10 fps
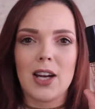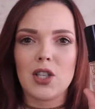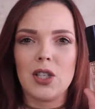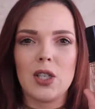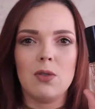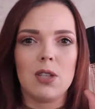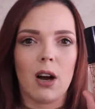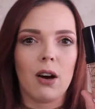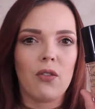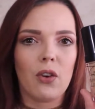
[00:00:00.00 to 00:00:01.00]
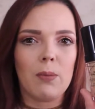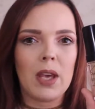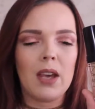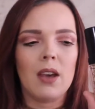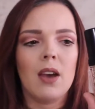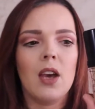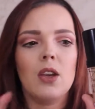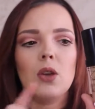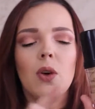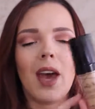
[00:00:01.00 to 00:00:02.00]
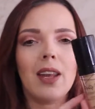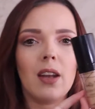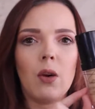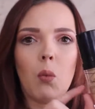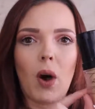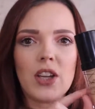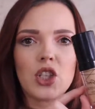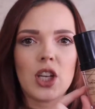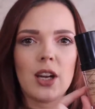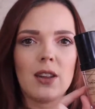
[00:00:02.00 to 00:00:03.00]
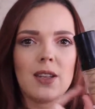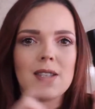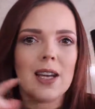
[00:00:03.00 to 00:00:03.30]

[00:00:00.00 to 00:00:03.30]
actually too dark for me. You can get a white shade in this.